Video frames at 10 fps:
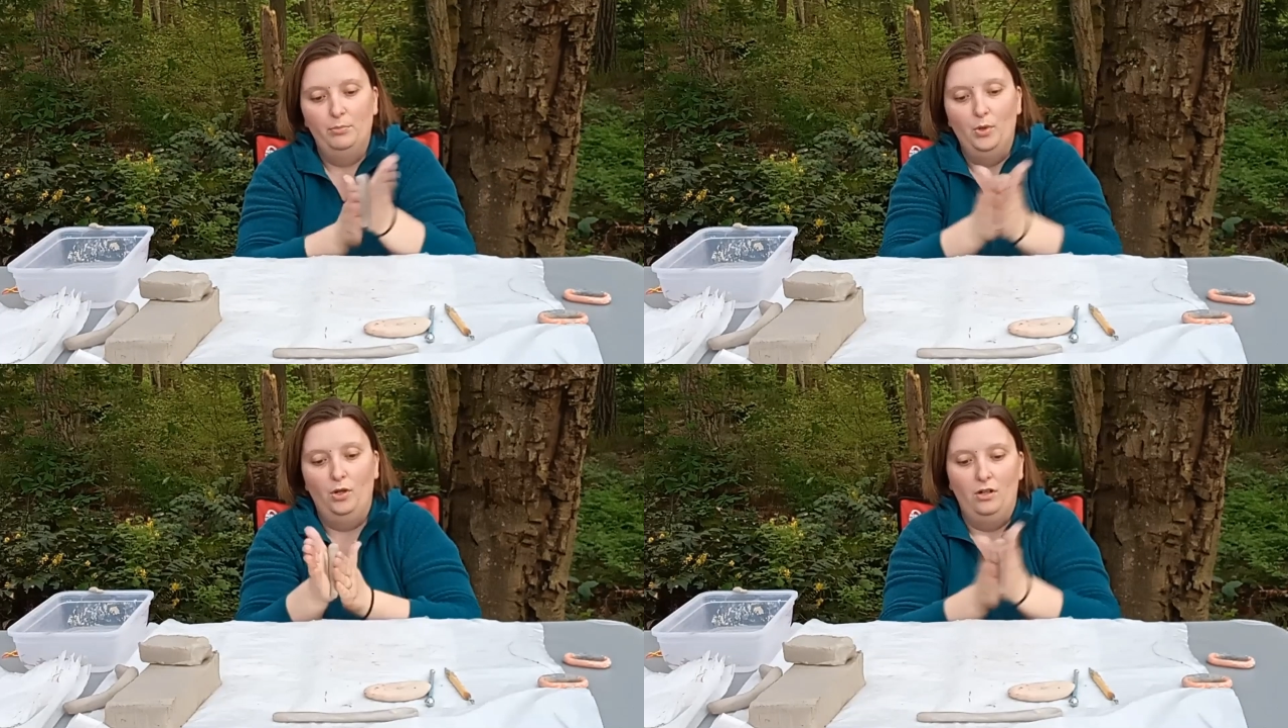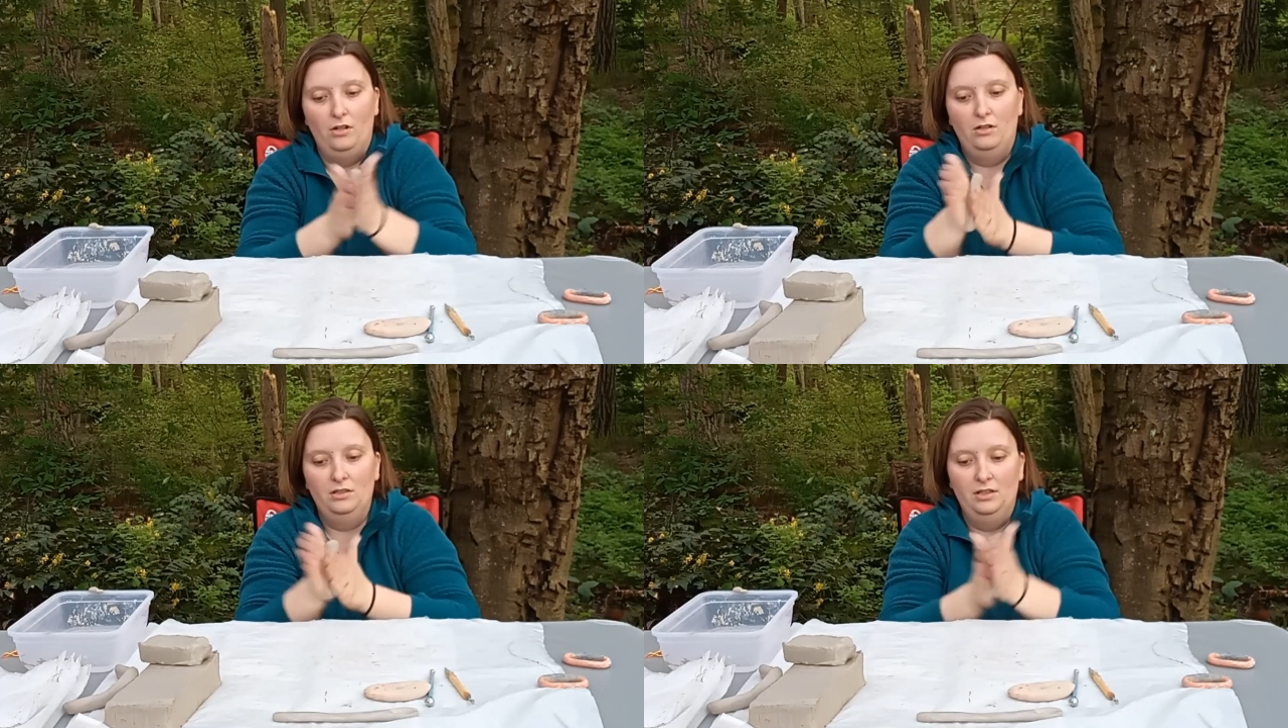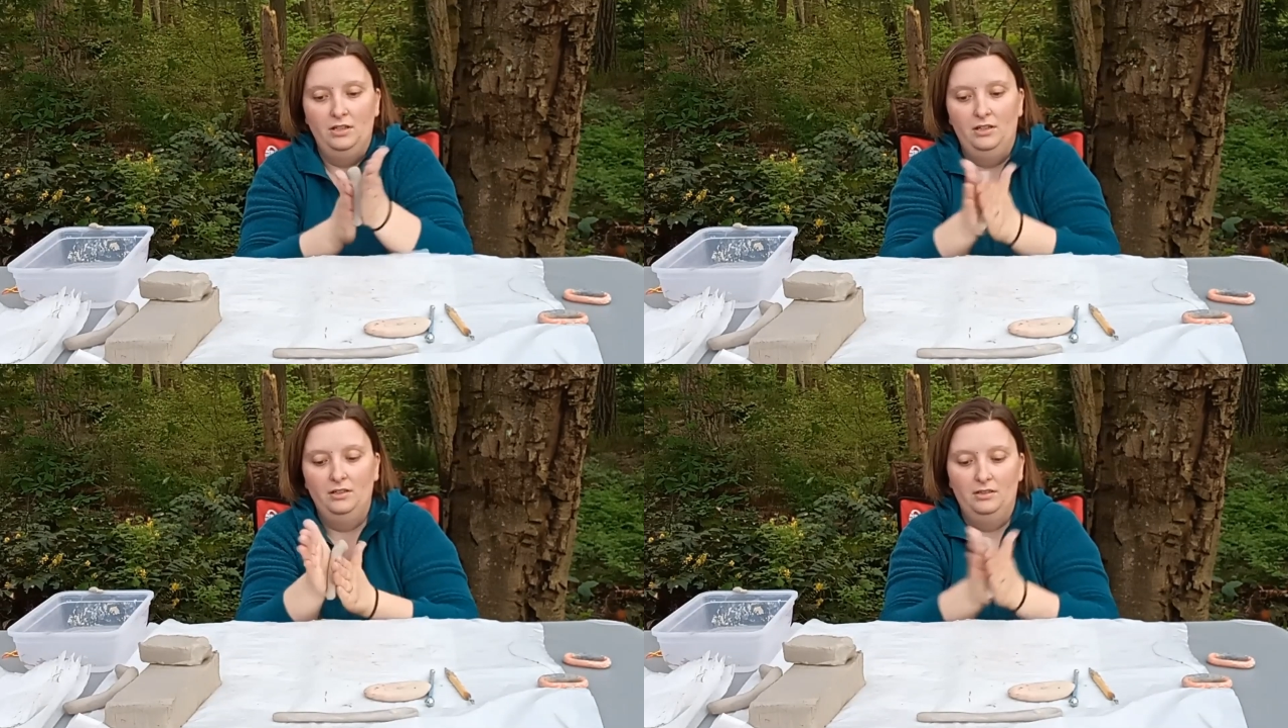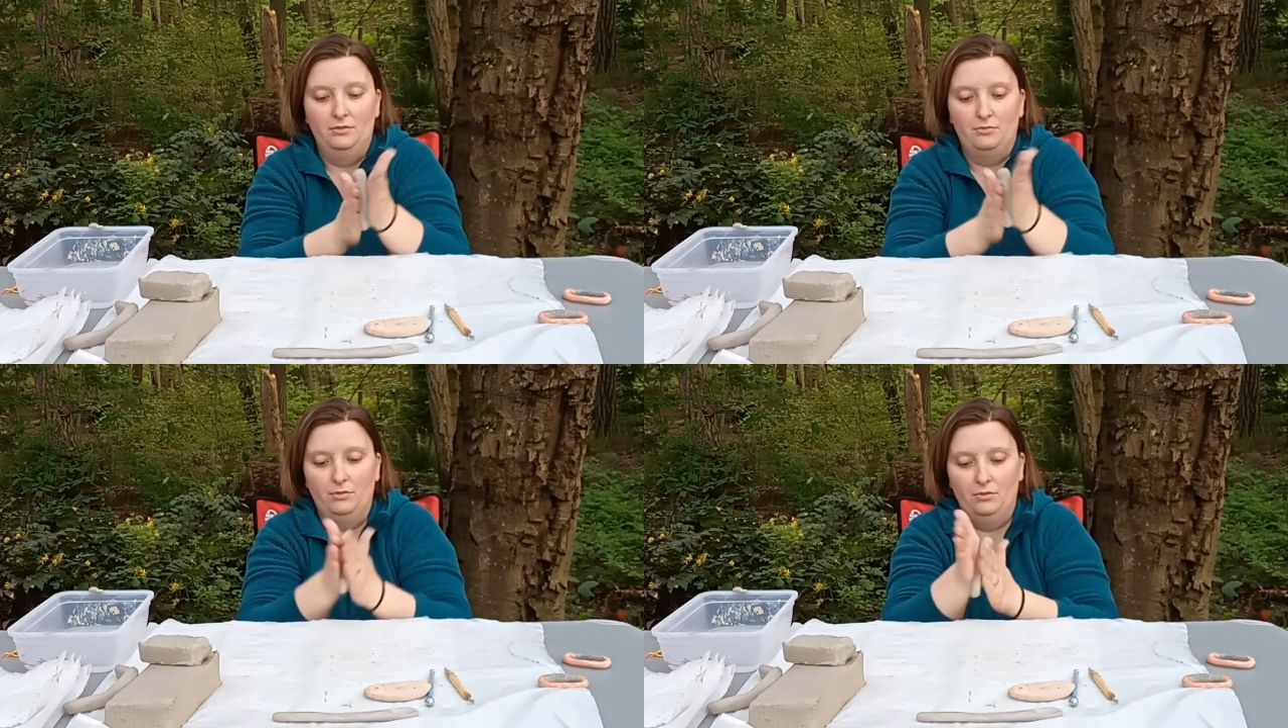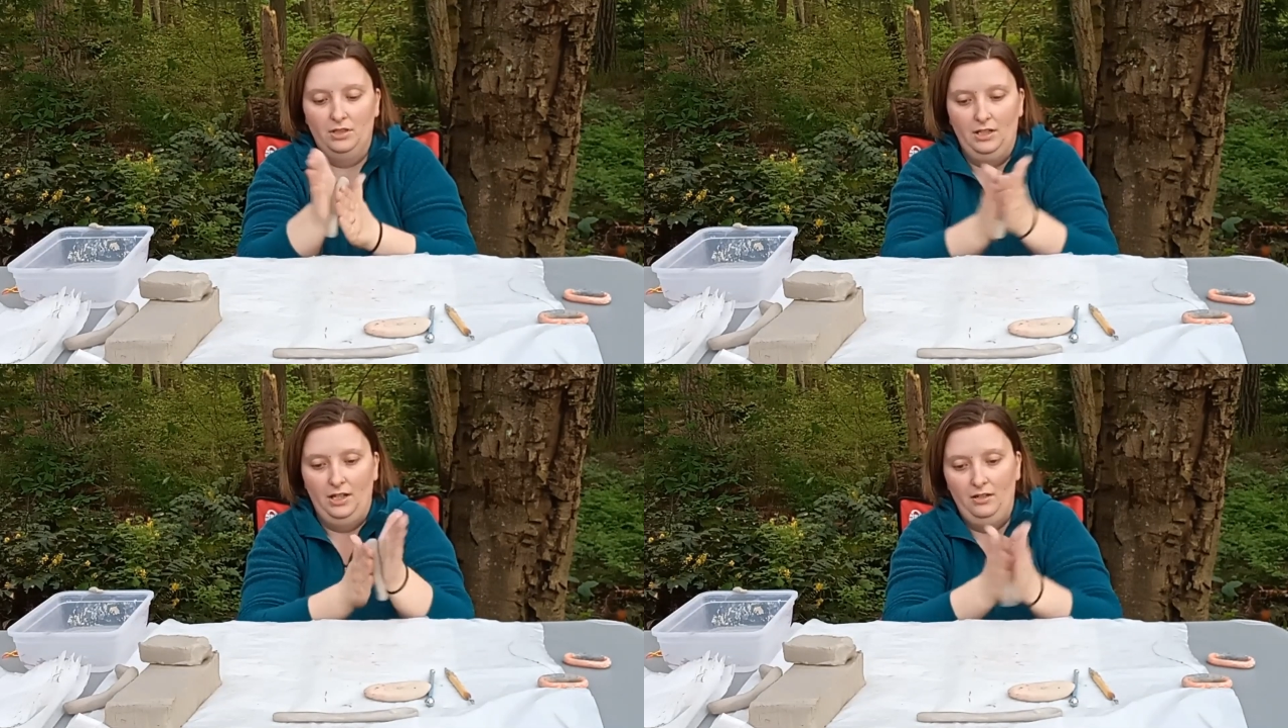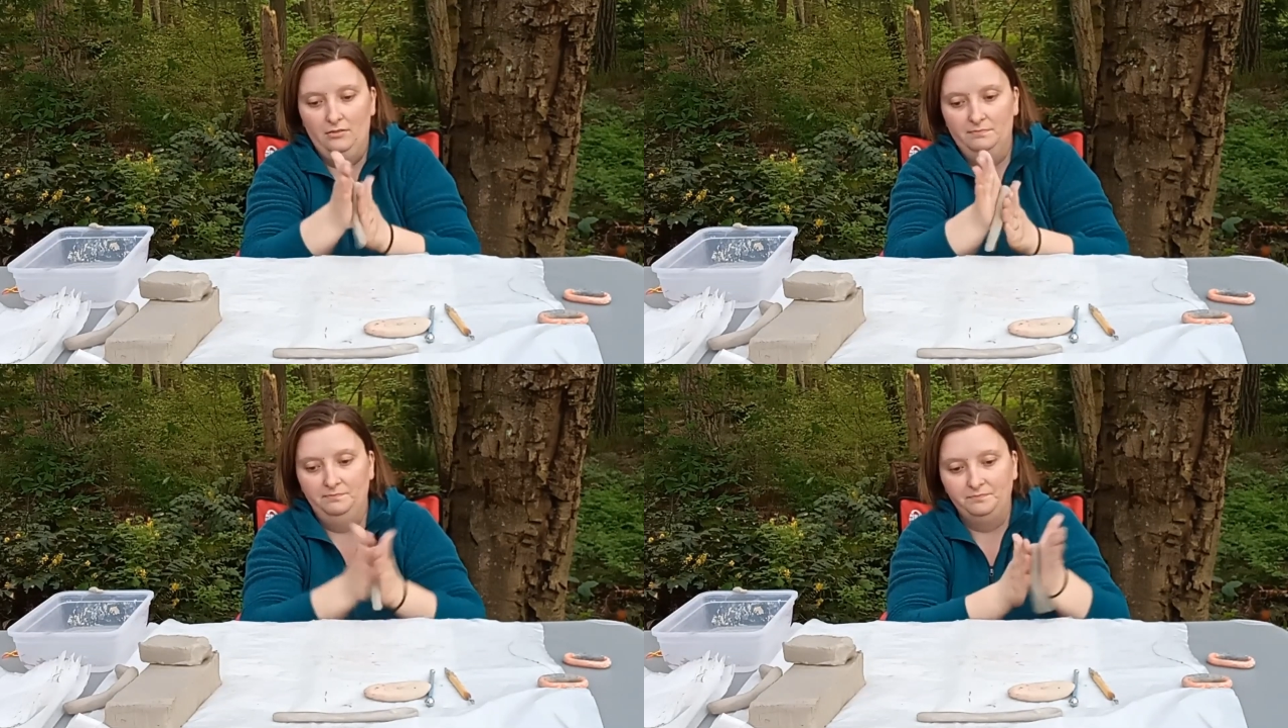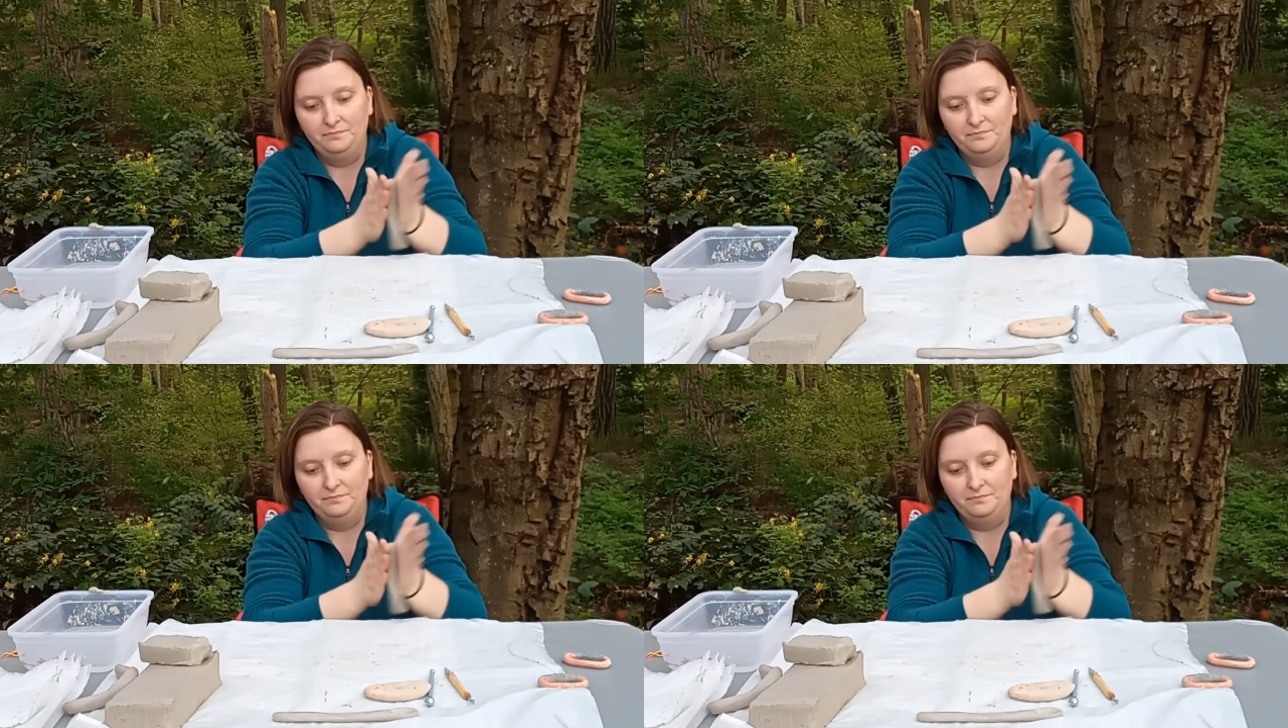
Ball, and then roll it out.